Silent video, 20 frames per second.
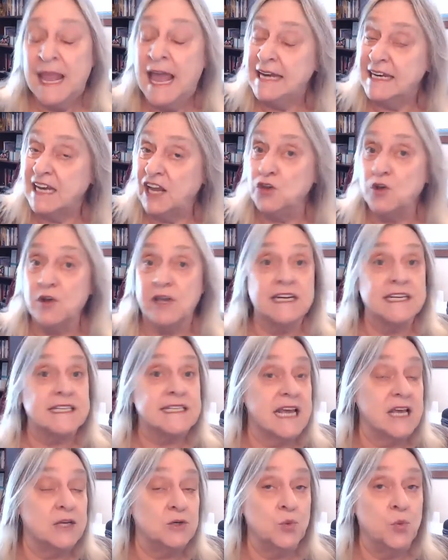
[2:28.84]
Now you can
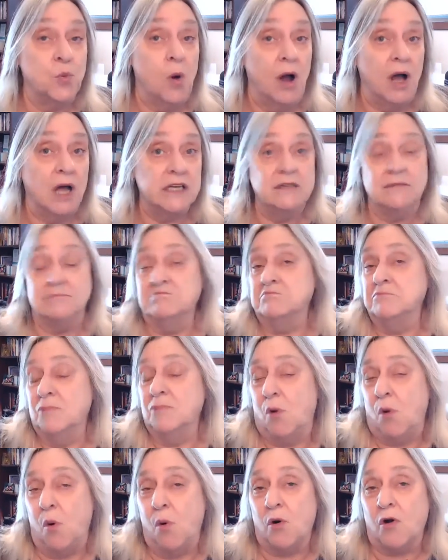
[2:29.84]
attend one
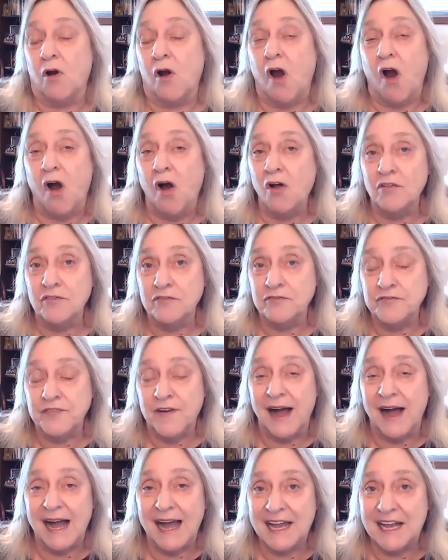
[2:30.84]
or all
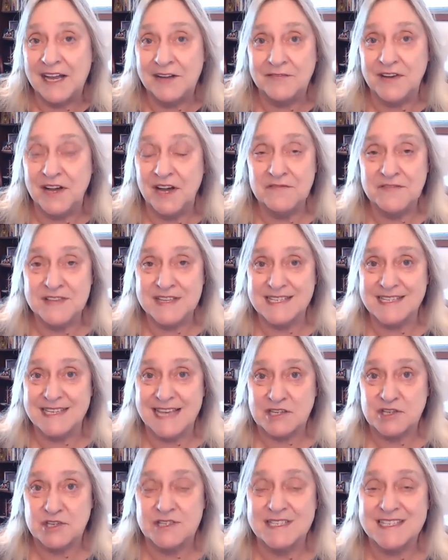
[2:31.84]
5 of the
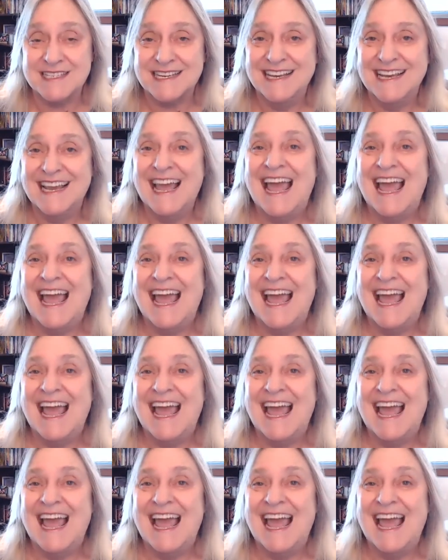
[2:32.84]
sessions,